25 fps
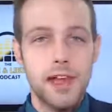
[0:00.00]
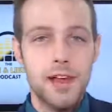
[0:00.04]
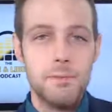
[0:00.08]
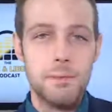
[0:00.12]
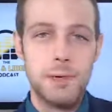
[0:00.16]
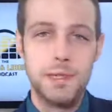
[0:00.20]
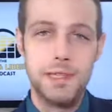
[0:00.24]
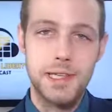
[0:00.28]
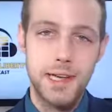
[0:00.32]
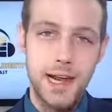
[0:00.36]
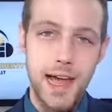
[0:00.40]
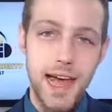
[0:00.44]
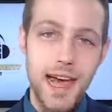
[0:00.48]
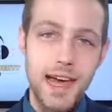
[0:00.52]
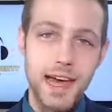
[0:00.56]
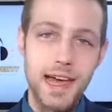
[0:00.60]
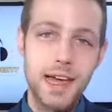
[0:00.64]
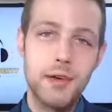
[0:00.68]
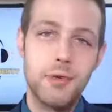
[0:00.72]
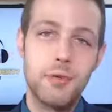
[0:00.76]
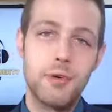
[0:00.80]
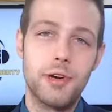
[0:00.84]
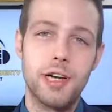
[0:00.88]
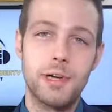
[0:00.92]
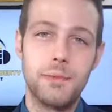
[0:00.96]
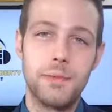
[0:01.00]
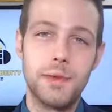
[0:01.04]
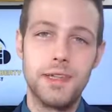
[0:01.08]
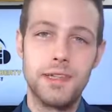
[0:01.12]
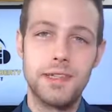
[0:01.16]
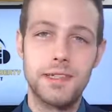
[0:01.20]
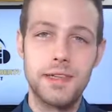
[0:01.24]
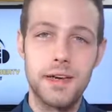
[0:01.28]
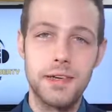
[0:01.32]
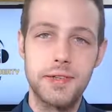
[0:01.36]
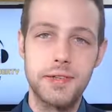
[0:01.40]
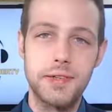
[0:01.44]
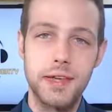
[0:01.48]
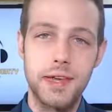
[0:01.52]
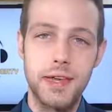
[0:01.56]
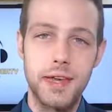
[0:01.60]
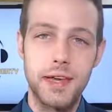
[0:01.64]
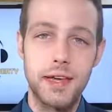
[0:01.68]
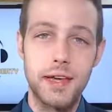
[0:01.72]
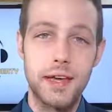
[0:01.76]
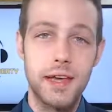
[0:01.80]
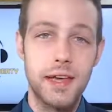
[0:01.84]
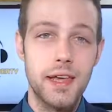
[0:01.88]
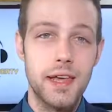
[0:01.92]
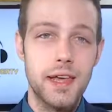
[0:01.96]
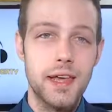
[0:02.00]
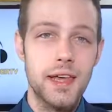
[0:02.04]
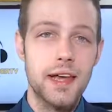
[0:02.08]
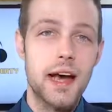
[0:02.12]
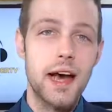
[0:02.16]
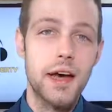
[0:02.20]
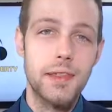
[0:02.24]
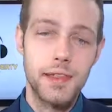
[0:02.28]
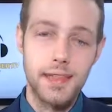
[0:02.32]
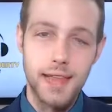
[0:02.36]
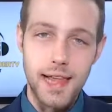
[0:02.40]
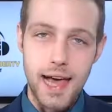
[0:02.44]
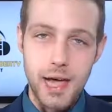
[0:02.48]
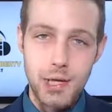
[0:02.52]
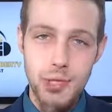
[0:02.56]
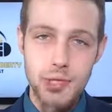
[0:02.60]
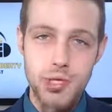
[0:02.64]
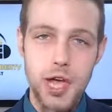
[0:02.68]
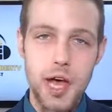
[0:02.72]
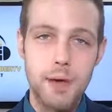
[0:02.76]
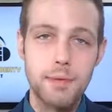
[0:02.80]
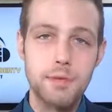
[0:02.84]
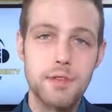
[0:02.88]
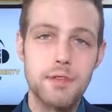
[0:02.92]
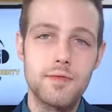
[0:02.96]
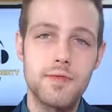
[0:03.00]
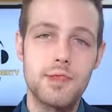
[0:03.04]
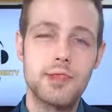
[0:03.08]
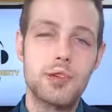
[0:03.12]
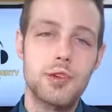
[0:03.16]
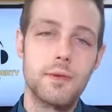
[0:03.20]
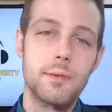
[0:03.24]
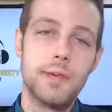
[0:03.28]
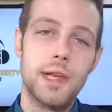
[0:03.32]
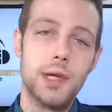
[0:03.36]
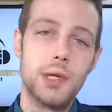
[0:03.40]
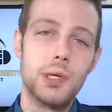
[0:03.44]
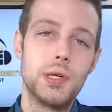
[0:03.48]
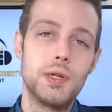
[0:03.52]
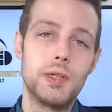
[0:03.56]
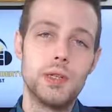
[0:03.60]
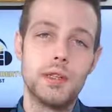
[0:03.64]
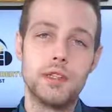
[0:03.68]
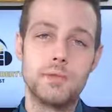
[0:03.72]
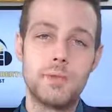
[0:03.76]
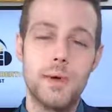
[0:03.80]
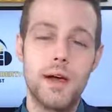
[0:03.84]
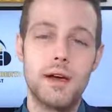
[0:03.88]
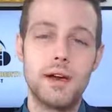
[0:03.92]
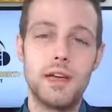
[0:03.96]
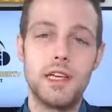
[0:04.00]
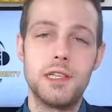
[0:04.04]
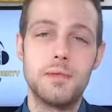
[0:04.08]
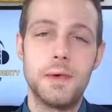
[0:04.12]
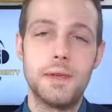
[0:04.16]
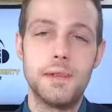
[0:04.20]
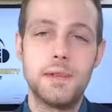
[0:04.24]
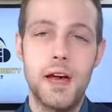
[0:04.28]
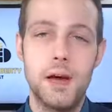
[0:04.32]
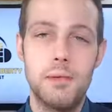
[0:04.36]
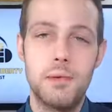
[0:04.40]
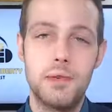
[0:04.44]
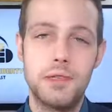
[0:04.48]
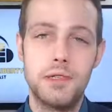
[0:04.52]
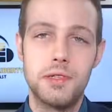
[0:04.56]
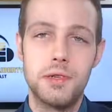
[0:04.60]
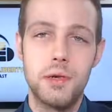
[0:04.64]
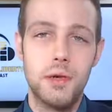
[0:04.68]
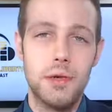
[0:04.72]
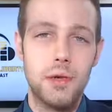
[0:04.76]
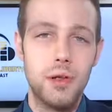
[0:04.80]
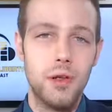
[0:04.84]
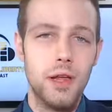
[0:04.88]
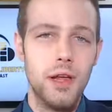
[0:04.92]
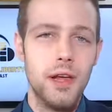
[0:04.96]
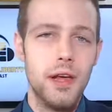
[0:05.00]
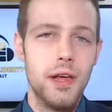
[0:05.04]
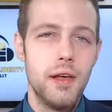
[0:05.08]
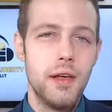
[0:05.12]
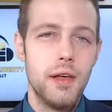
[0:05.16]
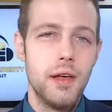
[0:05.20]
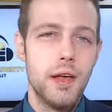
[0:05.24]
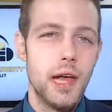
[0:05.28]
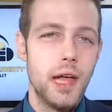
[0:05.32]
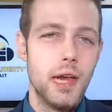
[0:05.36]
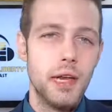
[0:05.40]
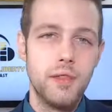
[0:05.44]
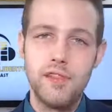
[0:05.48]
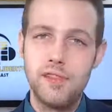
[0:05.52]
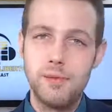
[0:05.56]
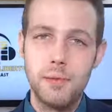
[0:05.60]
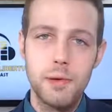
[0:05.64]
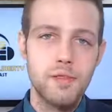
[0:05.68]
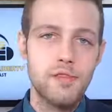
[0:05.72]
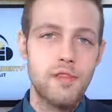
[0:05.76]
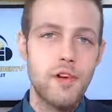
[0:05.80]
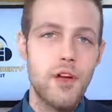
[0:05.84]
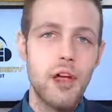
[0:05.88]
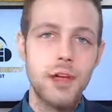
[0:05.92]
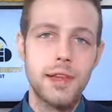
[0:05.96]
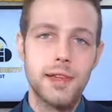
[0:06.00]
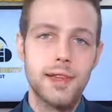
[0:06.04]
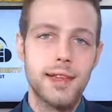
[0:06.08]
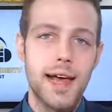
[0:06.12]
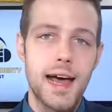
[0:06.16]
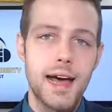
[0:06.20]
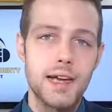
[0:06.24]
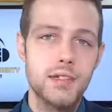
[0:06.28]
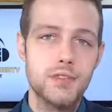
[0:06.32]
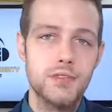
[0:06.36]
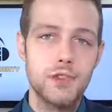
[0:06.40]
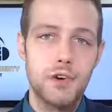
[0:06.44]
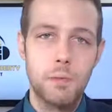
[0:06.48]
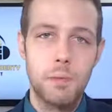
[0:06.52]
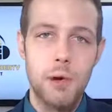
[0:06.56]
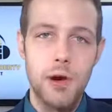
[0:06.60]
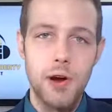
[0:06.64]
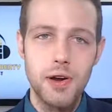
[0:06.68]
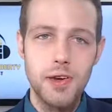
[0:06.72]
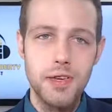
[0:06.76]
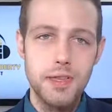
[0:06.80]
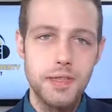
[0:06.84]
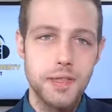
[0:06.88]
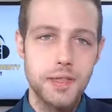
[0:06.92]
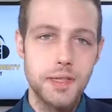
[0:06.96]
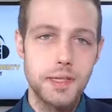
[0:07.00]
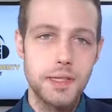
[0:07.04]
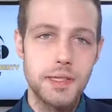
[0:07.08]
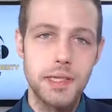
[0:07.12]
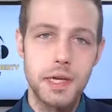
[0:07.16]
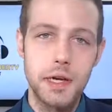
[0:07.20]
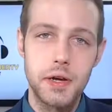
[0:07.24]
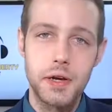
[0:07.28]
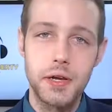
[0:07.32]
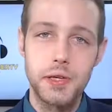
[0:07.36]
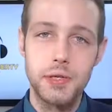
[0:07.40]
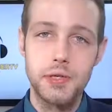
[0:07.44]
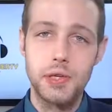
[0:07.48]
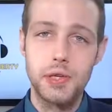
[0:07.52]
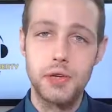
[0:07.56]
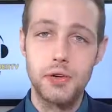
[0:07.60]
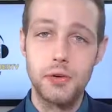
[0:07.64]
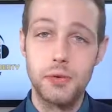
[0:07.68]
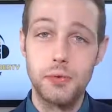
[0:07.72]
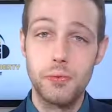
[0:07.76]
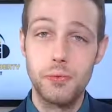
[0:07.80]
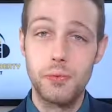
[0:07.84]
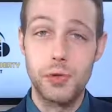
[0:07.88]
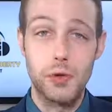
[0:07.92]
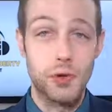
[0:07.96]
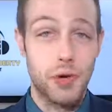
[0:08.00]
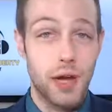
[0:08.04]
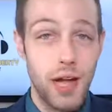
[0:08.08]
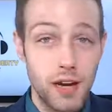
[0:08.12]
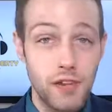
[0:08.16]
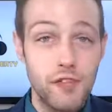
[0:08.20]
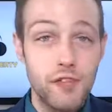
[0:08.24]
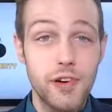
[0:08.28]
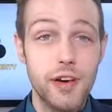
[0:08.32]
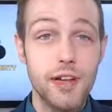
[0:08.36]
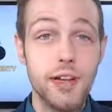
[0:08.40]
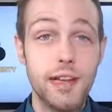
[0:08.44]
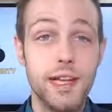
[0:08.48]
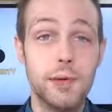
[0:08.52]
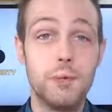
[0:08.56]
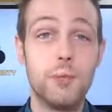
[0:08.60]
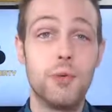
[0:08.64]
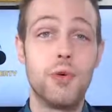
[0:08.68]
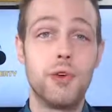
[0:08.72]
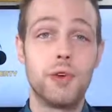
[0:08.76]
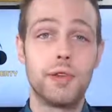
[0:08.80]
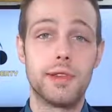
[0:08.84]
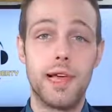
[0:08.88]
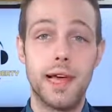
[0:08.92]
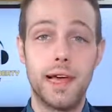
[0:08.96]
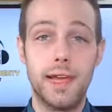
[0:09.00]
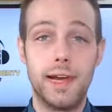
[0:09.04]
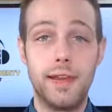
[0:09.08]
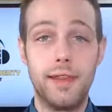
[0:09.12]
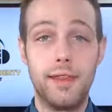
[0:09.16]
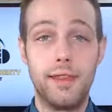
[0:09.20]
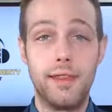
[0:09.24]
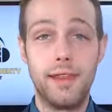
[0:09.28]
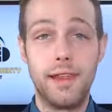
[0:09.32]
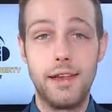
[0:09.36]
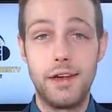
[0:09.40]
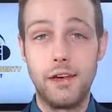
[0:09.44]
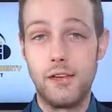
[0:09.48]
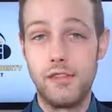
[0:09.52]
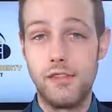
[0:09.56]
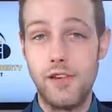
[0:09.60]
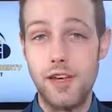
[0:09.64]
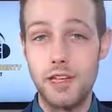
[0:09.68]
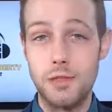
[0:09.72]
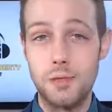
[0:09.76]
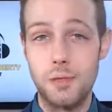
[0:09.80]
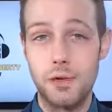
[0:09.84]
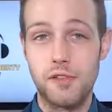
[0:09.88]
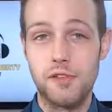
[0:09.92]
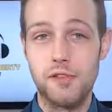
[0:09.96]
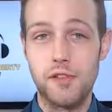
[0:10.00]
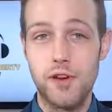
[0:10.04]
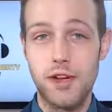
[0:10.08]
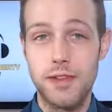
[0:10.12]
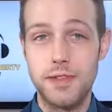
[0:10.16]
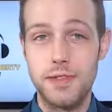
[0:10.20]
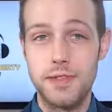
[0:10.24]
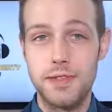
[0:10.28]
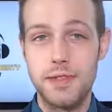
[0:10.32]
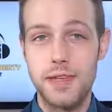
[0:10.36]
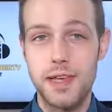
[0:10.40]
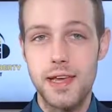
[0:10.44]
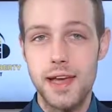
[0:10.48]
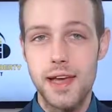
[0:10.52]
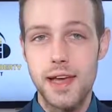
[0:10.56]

But today we're going to be discussing the last chapter of Discrimination and Disparities by Thomas Sowell. And if you've been following the last 4 parts of the series, you're infinitely more enlightened than your Facebook friends.